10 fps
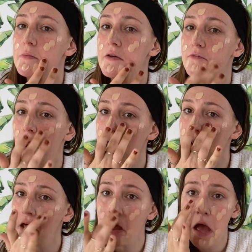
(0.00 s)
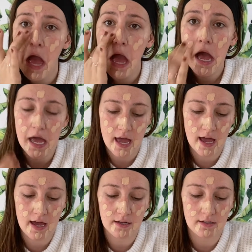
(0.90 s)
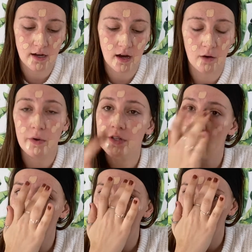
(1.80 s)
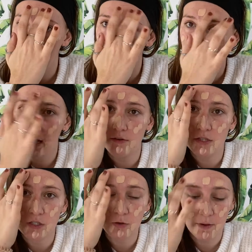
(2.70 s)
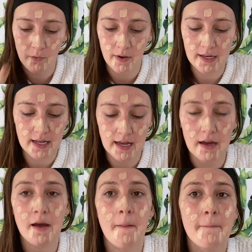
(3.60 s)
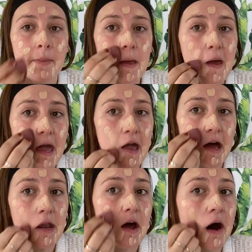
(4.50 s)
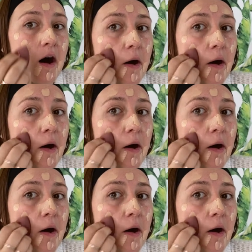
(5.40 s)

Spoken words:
with my friend, and we were down by the lake, and it was super windy, and